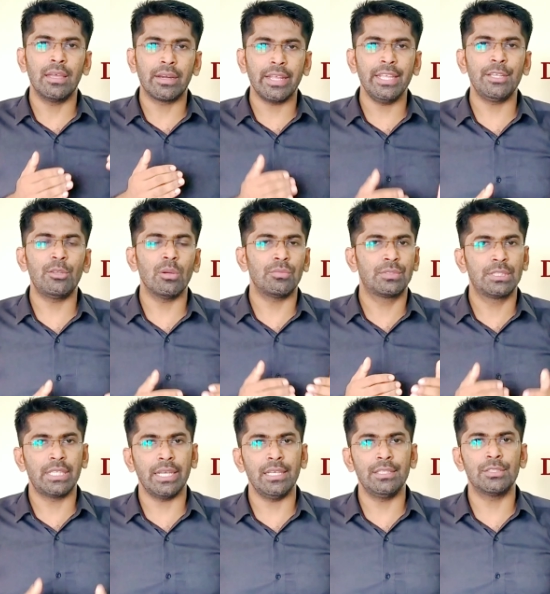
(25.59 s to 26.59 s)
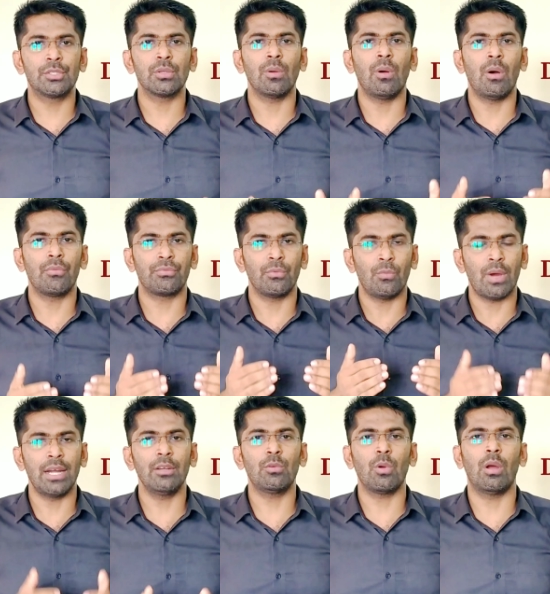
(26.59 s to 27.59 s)
rate of change of one
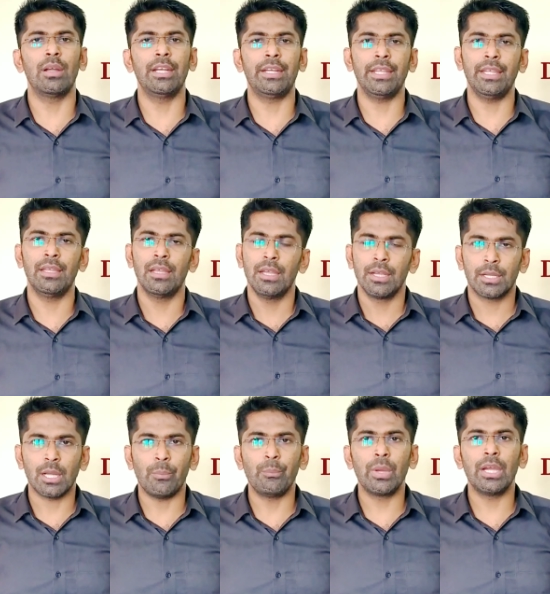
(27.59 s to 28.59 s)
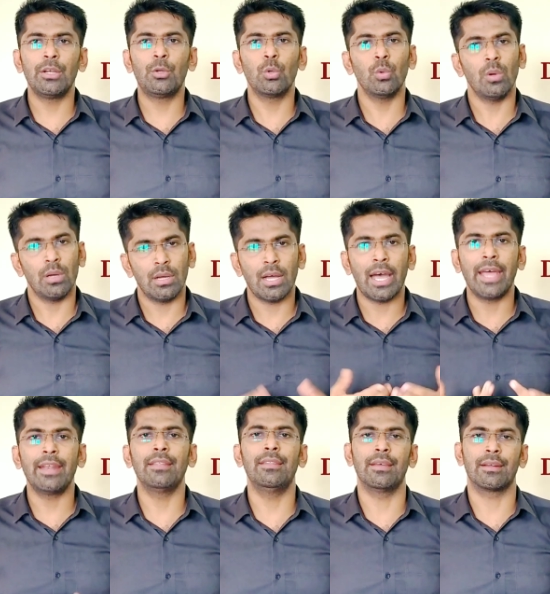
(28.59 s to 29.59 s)
quantity compared to another.